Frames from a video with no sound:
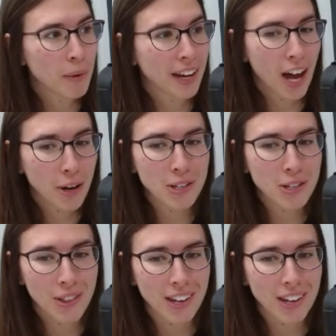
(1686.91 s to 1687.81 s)
I'm like, how do we
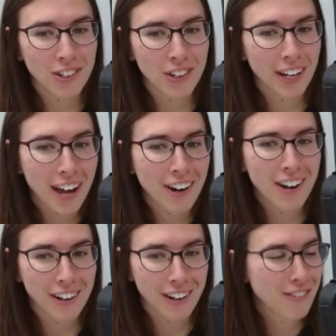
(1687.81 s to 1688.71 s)
do this? And they're like, I don't
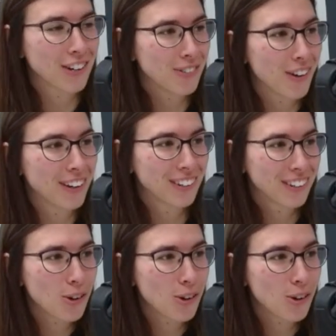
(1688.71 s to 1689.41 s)
know. You're the first one.